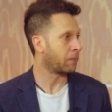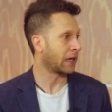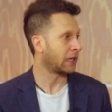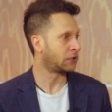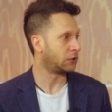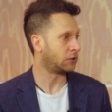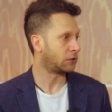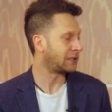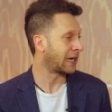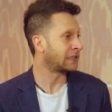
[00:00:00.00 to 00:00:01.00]
issue. So
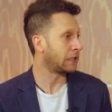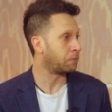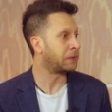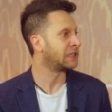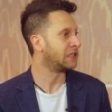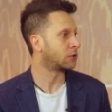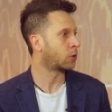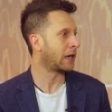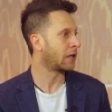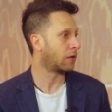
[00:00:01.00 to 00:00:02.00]
it's actually business
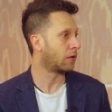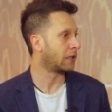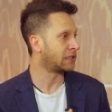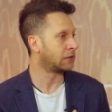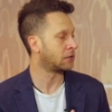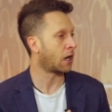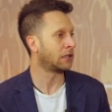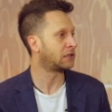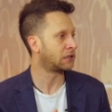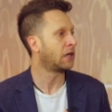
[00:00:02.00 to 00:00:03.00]
critical. This is
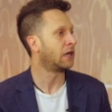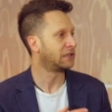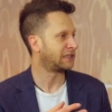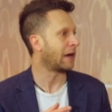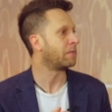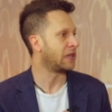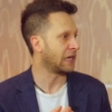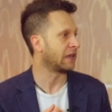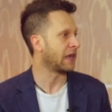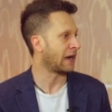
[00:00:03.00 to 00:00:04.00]
not
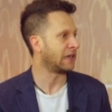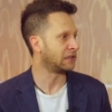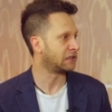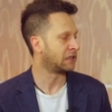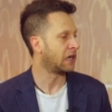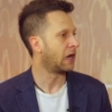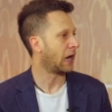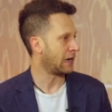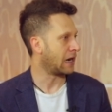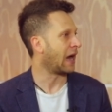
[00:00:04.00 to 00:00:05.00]
something that is a
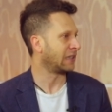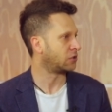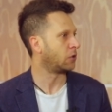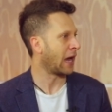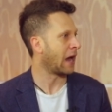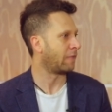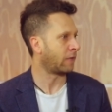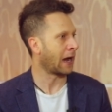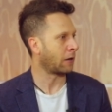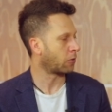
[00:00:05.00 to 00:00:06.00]
nice to have,
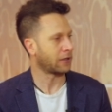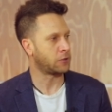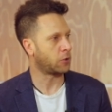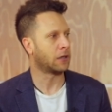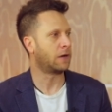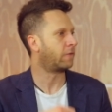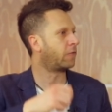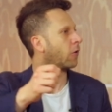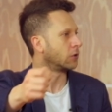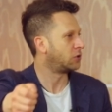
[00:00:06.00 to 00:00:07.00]
right? Or that you can
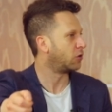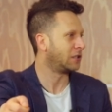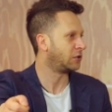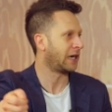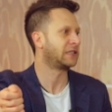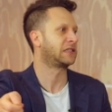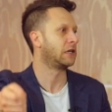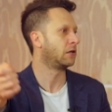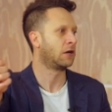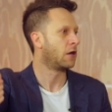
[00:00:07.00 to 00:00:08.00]
afford to address
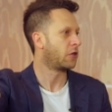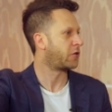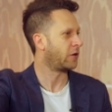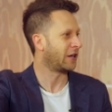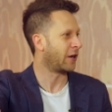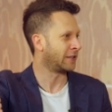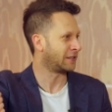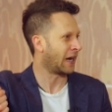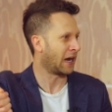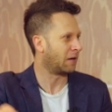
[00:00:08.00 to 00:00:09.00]
in 3 years'
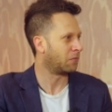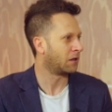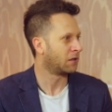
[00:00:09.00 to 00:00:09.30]
time.